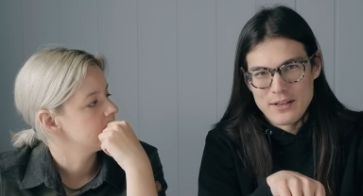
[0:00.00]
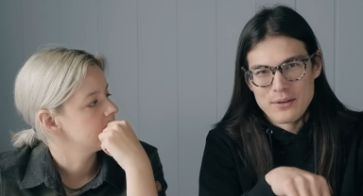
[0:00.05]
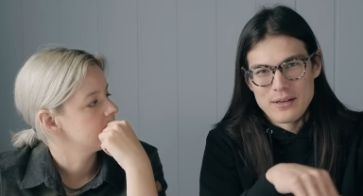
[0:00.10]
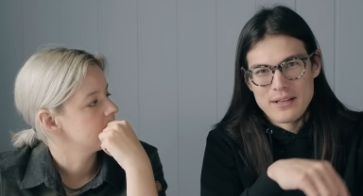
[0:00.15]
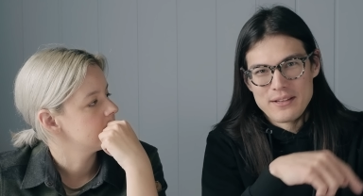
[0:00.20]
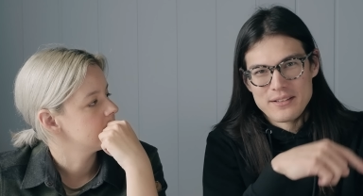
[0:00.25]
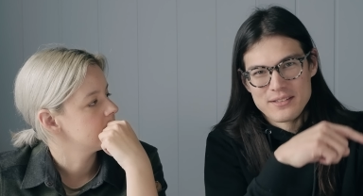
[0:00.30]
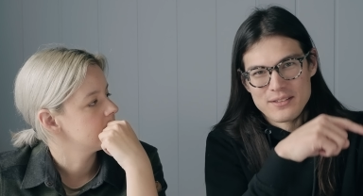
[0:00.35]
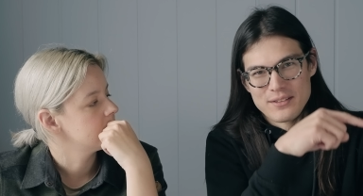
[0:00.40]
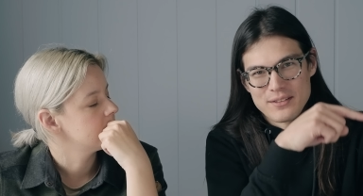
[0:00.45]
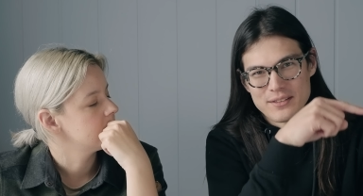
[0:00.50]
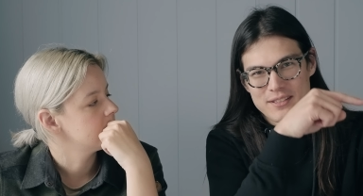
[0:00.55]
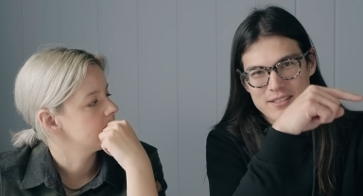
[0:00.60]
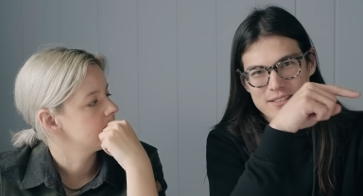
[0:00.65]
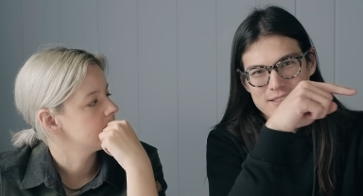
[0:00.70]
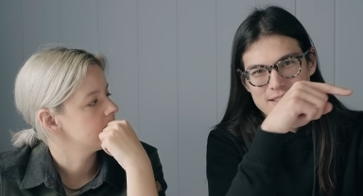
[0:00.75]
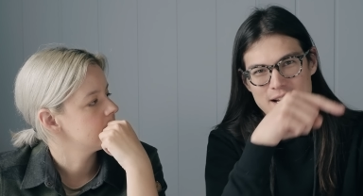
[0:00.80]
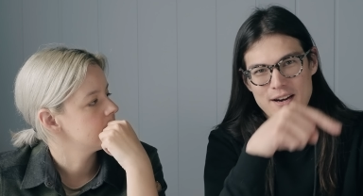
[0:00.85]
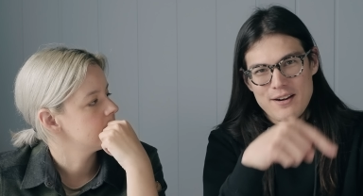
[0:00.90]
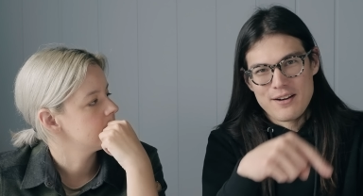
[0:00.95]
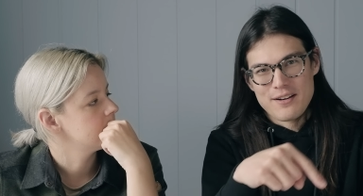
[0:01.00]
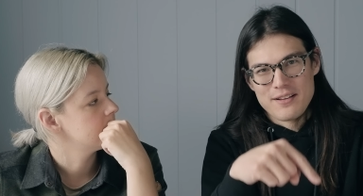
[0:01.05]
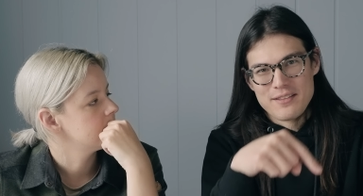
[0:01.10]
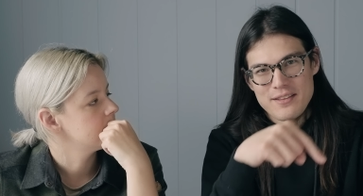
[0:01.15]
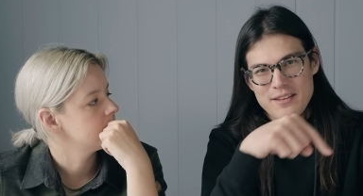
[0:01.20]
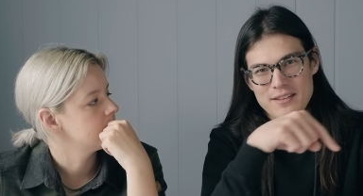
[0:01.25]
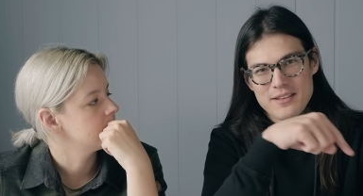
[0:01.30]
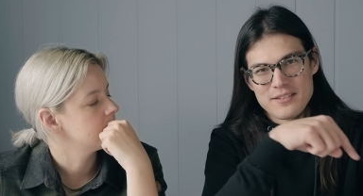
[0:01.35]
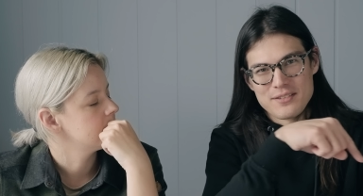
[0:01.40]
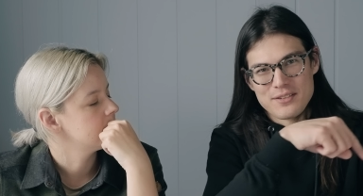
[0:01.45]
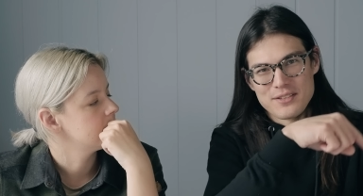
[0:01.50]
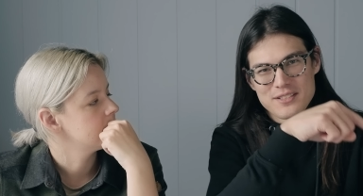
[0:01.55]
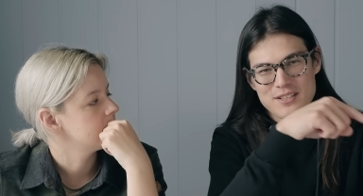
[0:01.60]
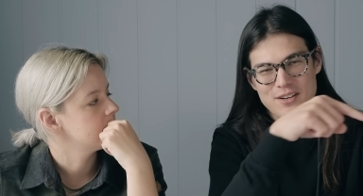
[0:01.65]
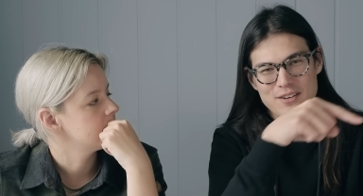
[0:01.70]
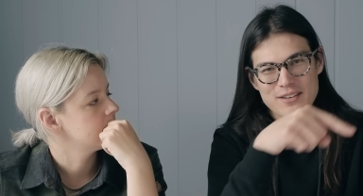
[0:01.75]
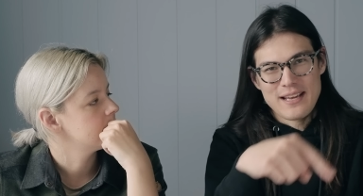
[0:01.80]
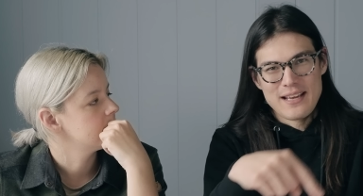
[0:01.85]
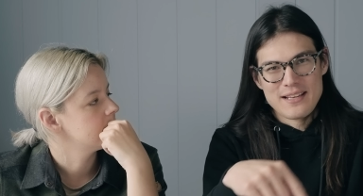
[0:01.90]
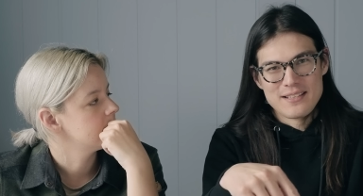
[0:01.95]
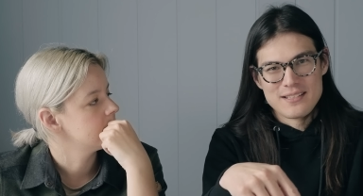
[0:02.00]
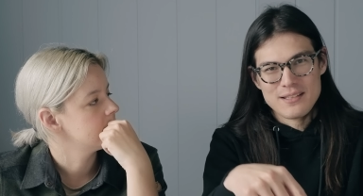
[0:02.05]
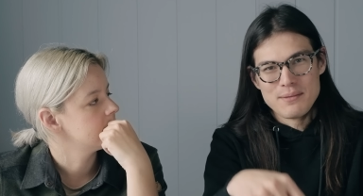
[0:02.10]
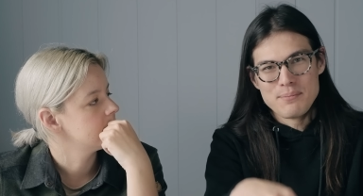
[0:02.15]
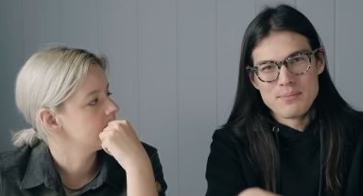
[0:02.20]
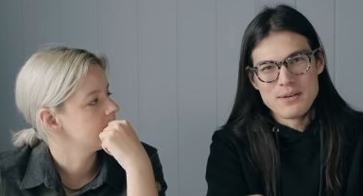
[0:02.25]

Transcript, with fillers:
Speaker 1: go down this little stair this little staircase to the